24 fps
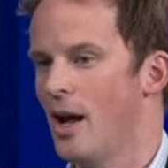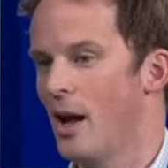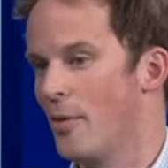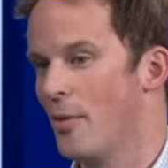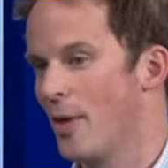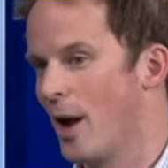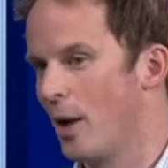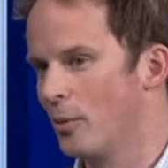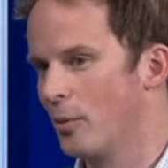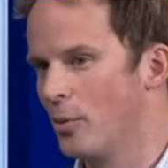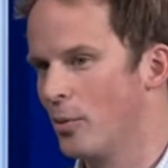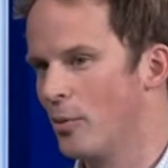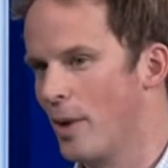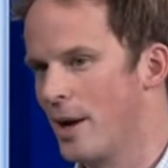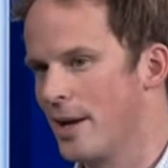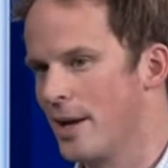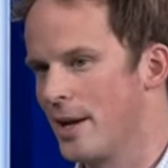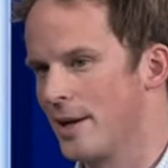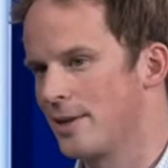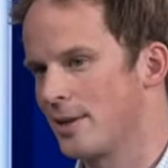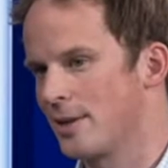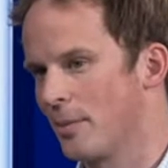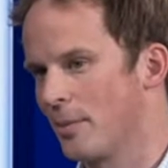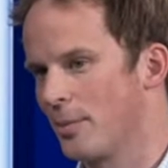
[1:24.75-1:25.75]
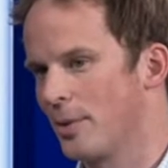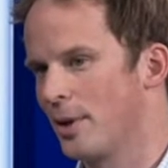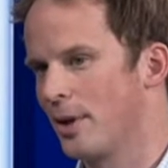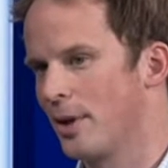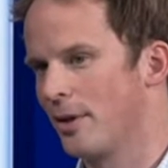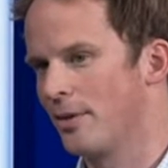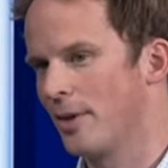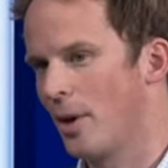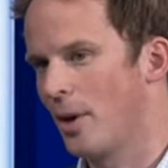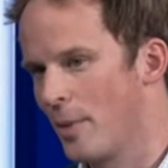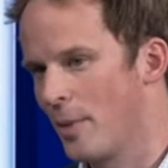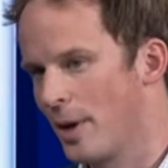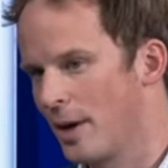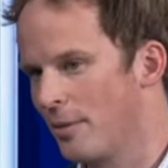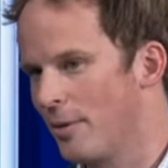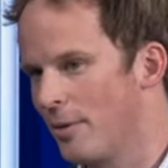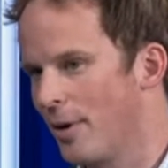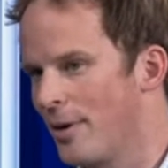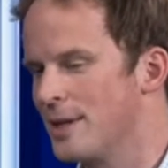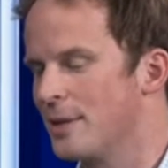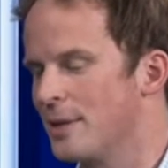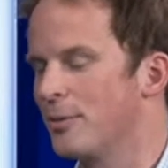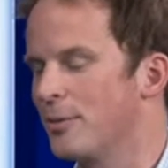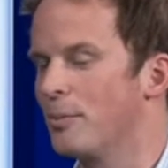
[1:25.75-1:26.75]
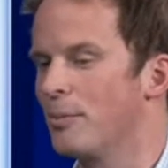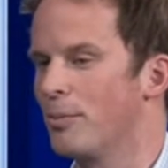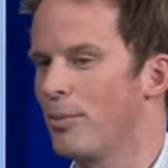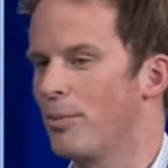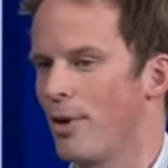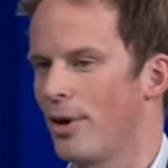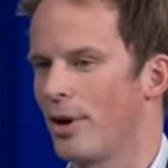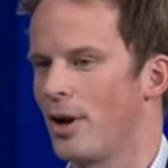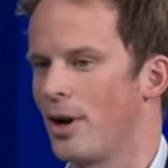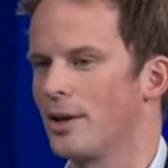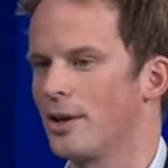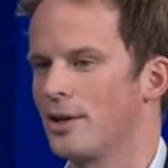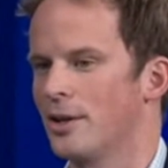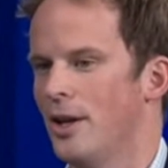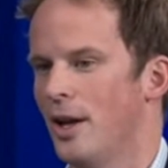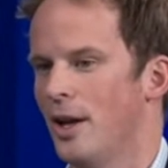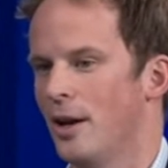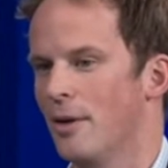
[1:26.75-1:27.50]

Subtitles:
And that will make a very different product,